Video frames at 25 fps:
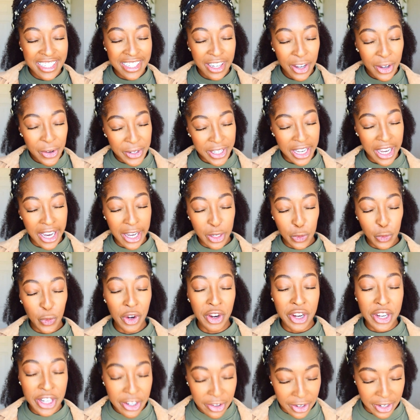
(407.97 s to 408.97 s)
Oh God,
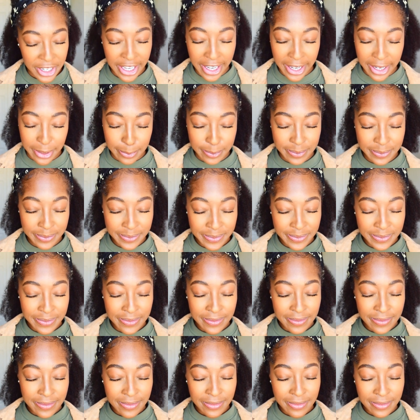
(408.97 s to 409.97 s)
we're here again.
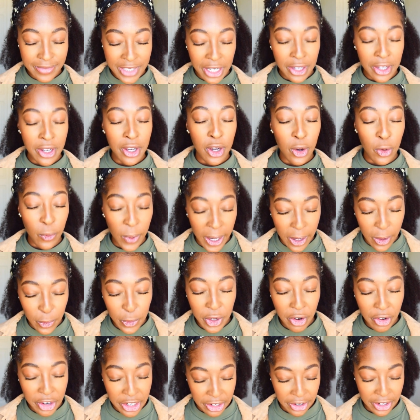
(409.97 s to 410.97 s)
Wow,
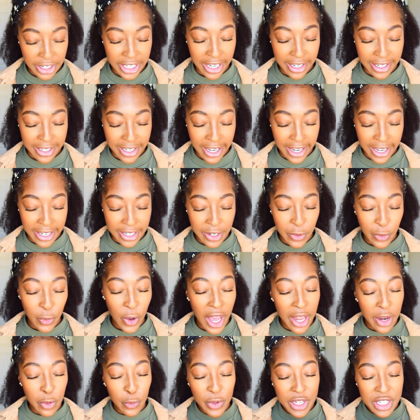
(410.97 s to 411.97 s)
we are here again, God.
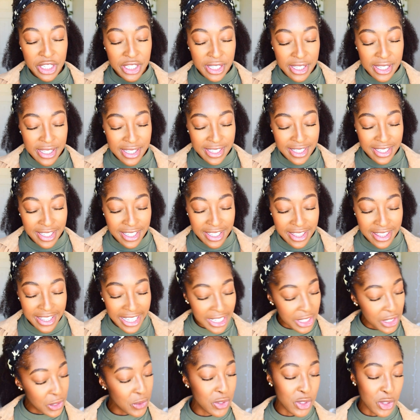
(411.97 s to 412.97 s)
And we just
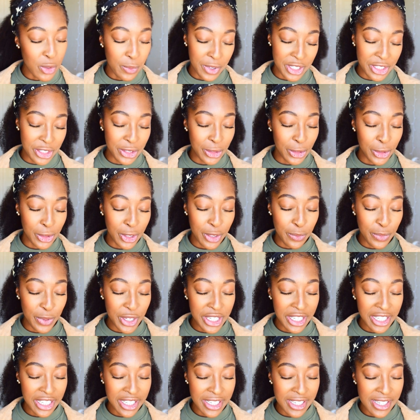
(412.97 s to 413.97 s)
thank You so much, Lord,
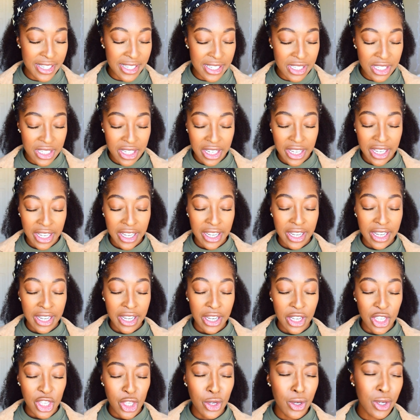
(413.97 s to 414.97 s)
because
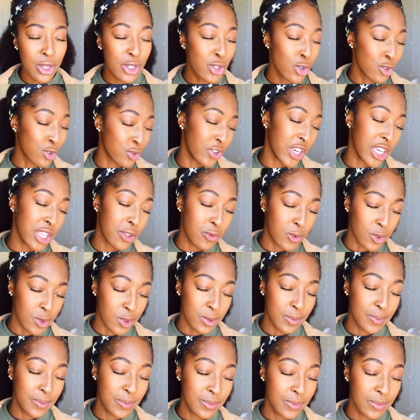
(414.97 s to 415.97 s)
You're so
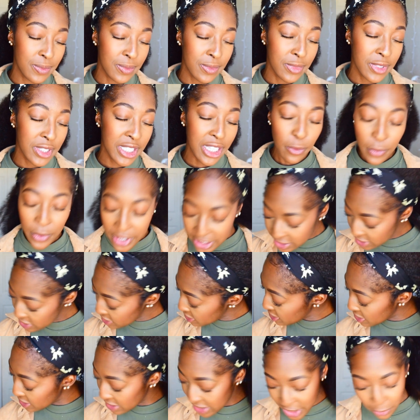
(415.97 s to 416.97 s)
faithful. Can we
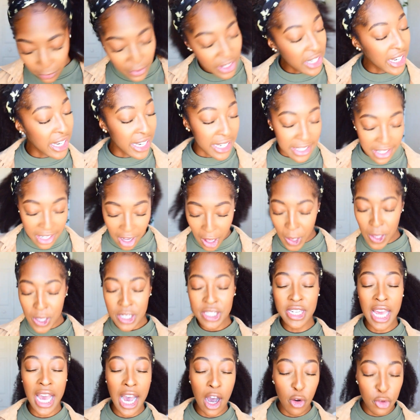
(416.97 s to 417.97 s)
just, can we
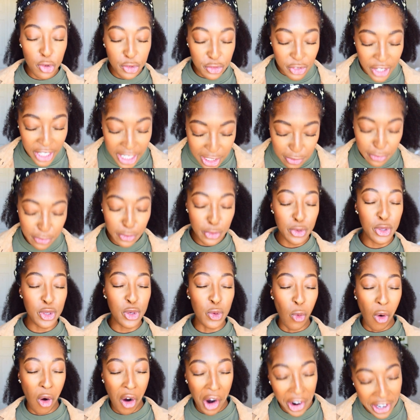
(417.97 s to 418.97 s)
acknowledge how faithful
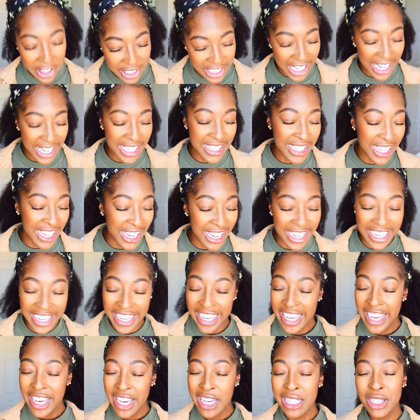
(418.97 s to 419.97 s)
You are, God, that,
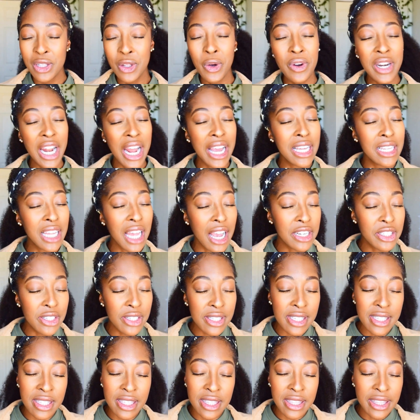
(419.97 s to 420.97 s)
Lord, I, I
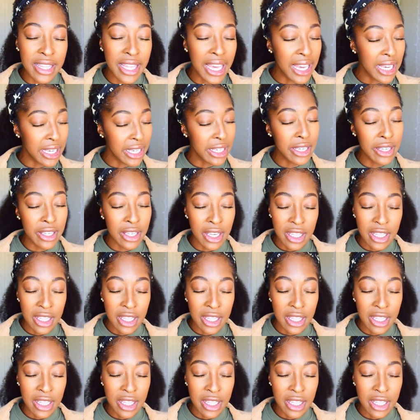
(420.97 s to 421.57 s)
just thank,